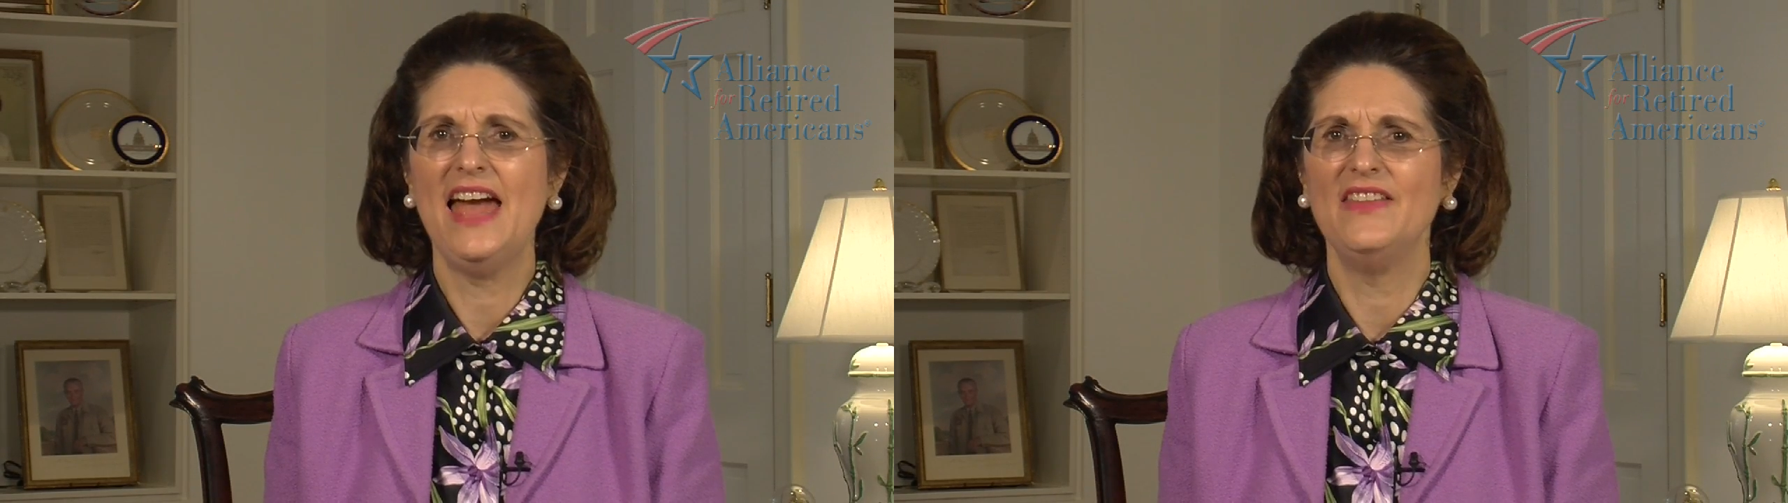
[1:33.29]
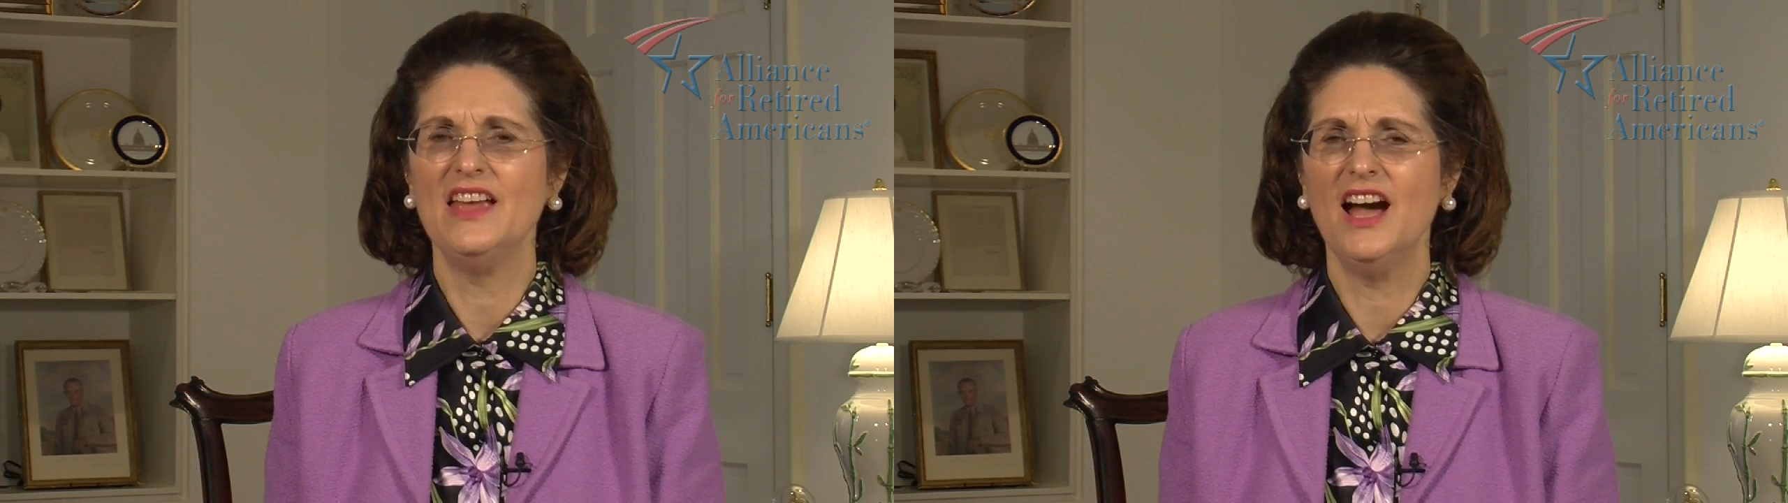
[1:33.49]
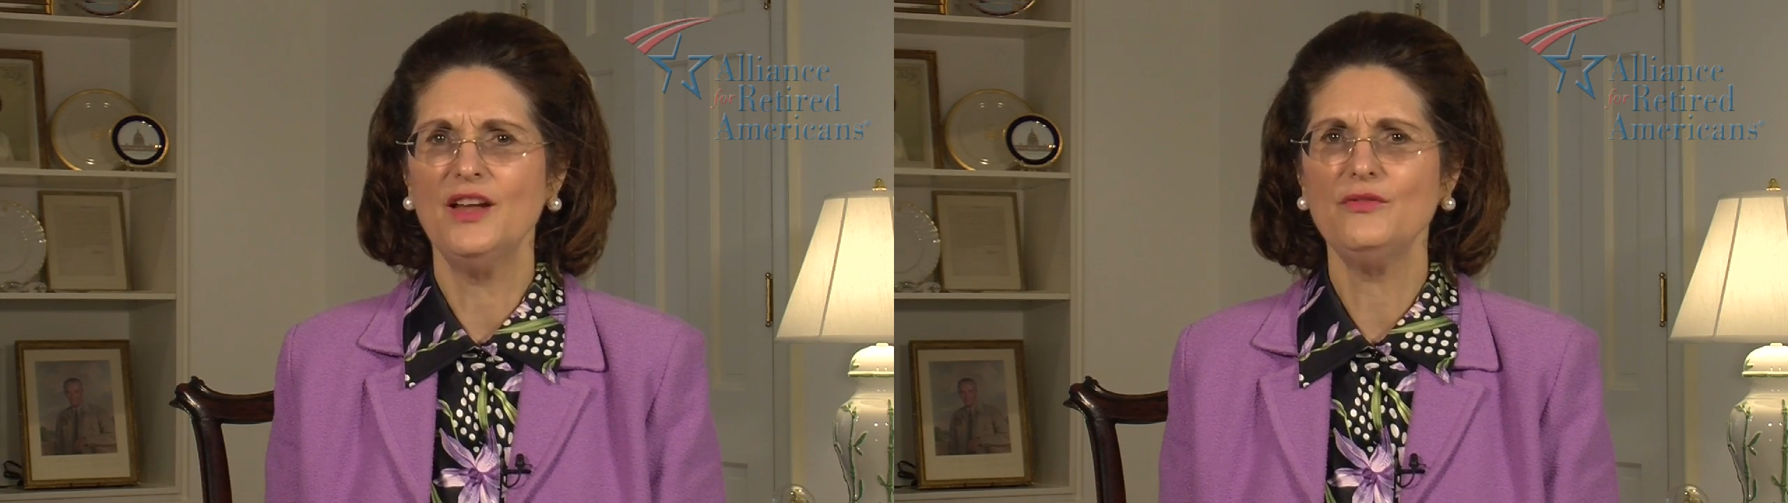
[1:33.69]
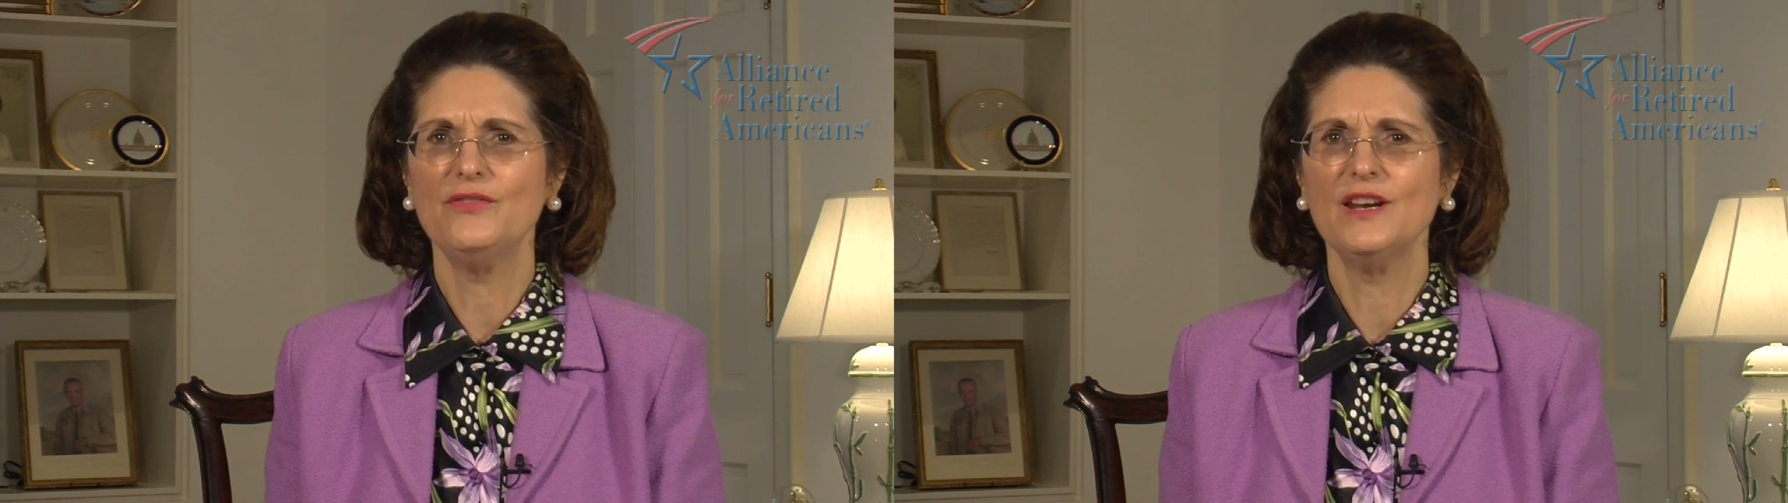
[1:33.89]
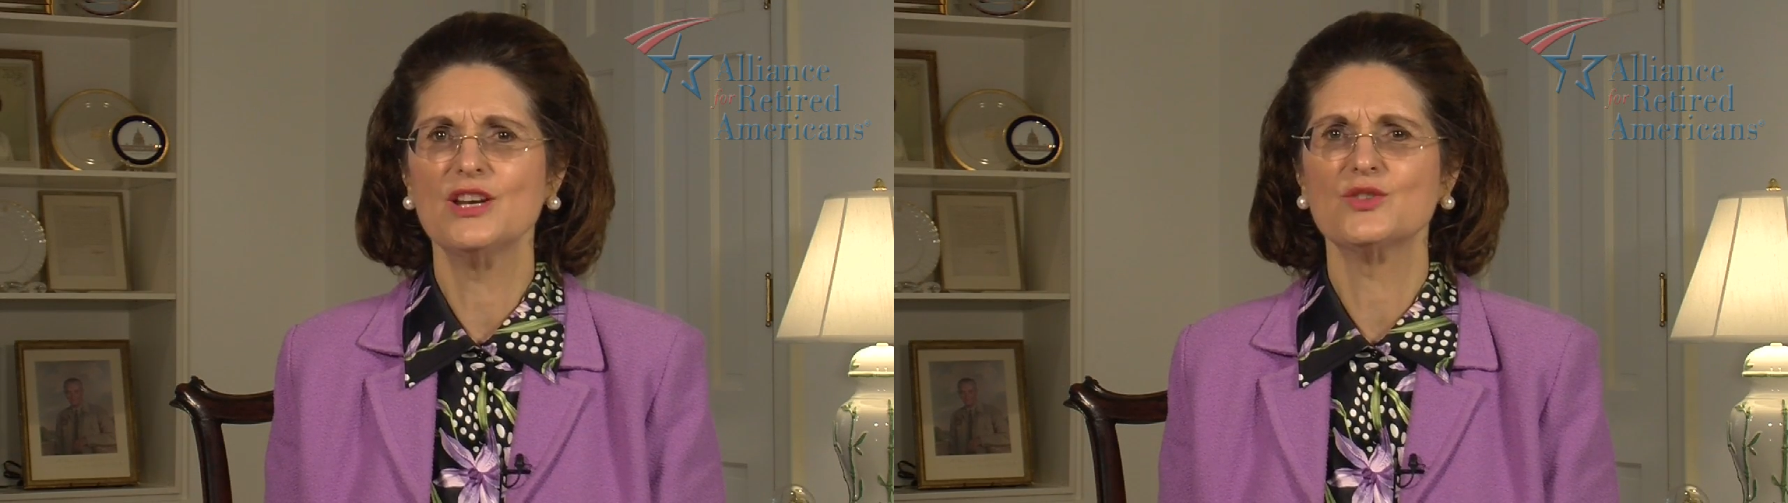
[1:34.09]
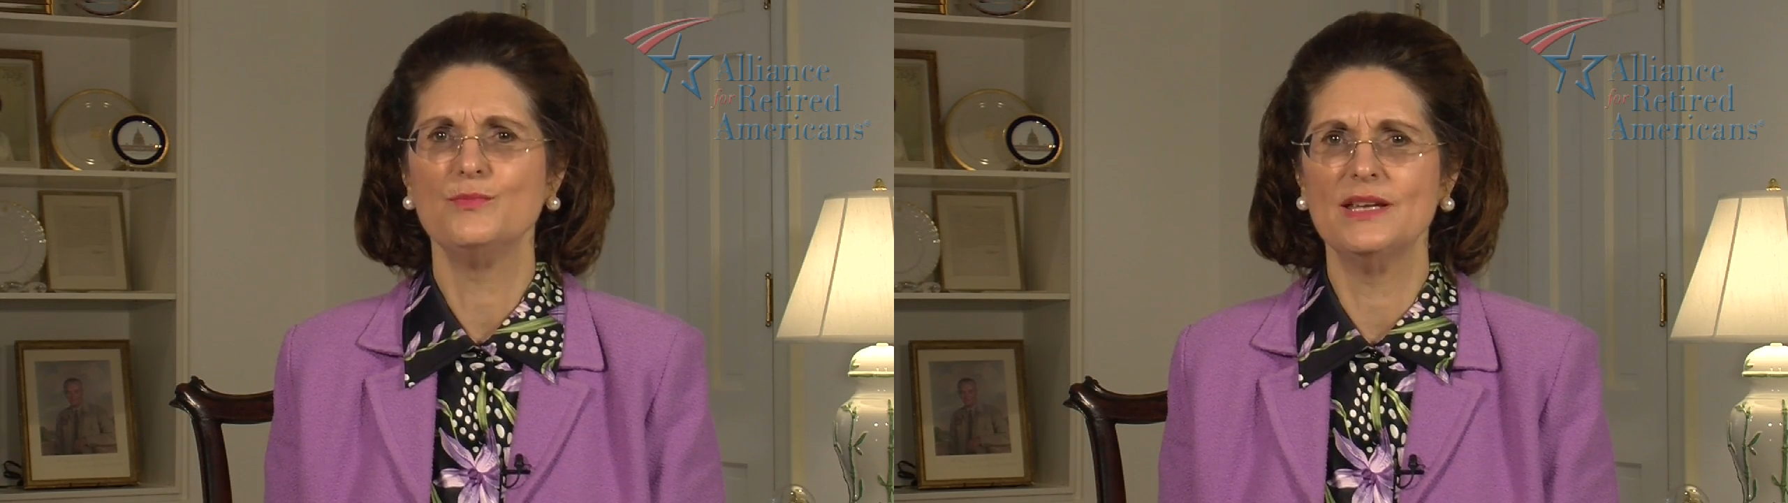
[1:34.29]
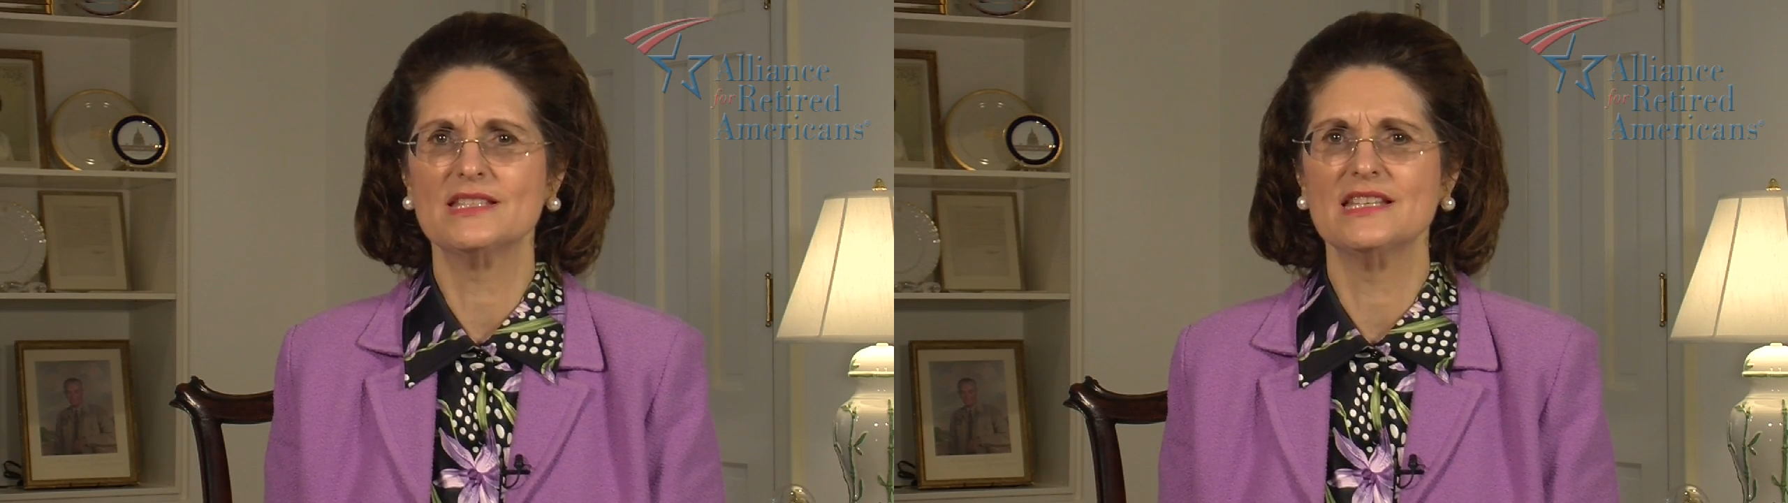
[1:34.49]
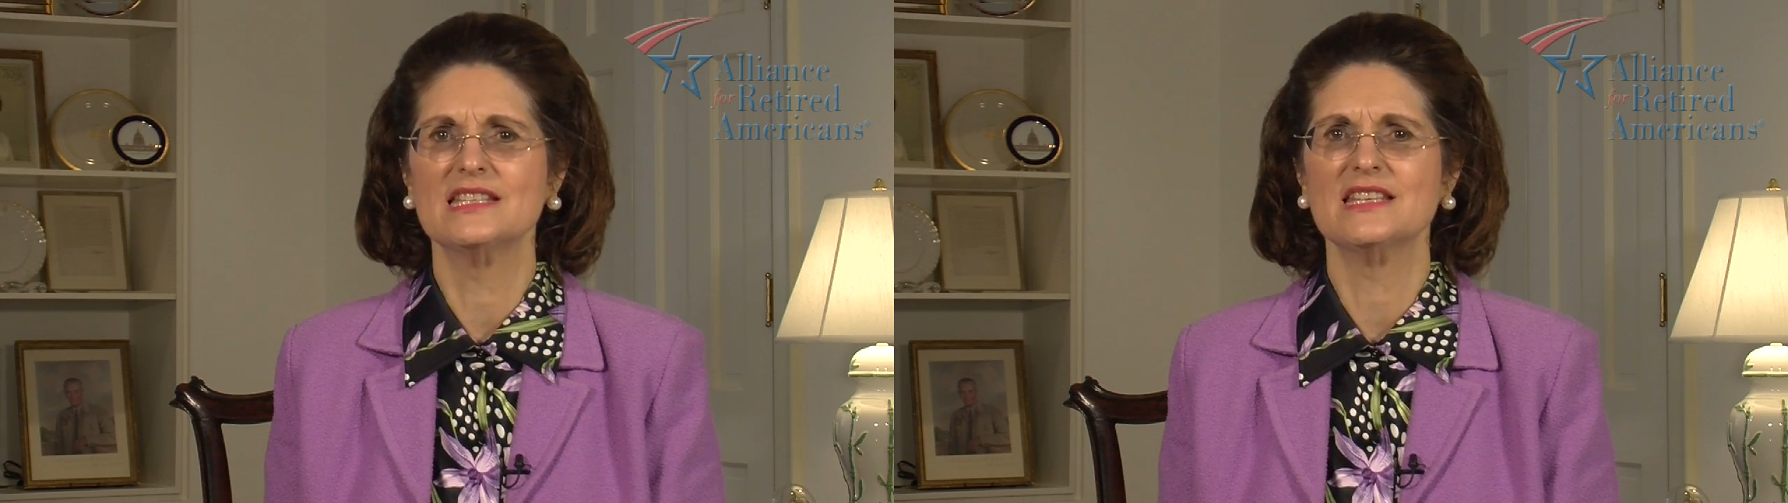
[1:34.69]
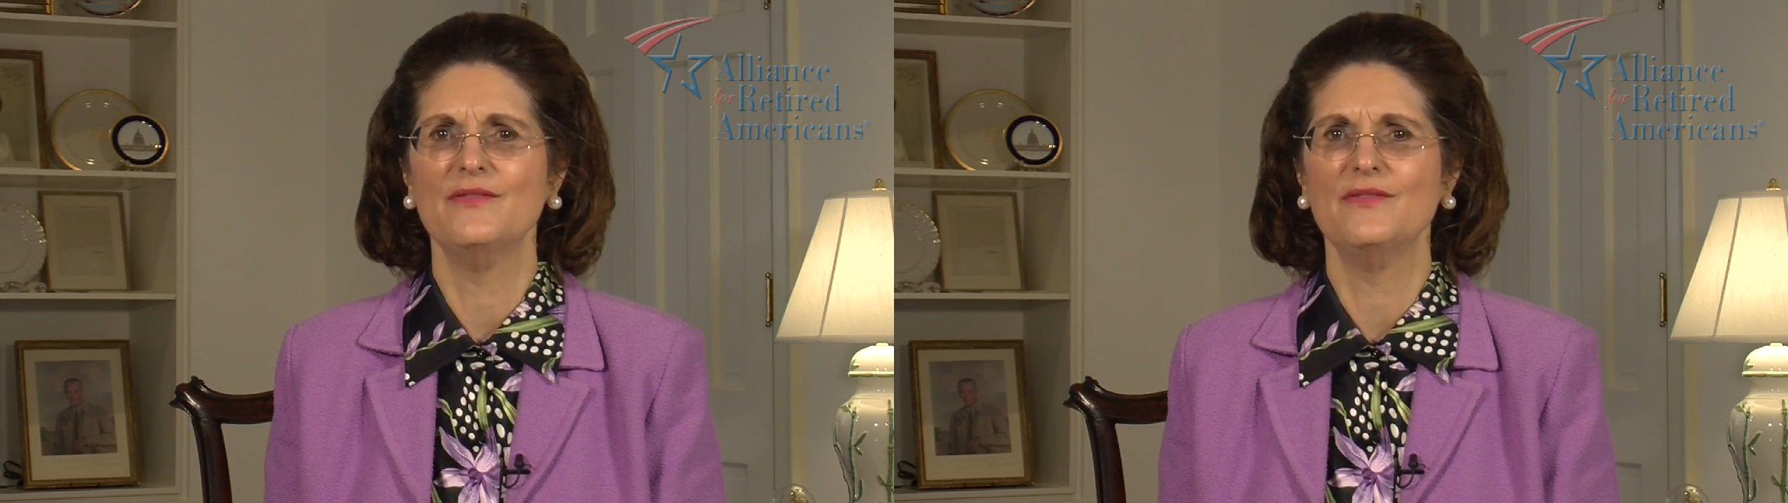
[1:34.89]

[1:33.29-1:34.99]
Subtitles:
and the unfinished business